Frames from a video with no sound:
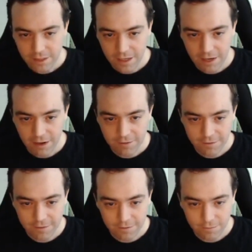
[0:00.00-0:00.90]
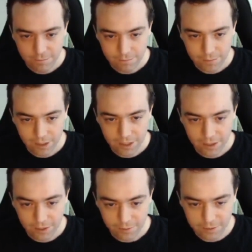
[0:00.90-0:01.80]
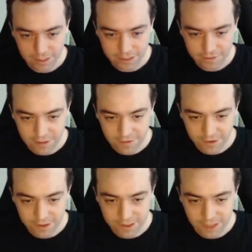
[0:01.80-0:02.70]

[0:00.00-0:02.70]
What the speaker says: Alright, pretty good place for a first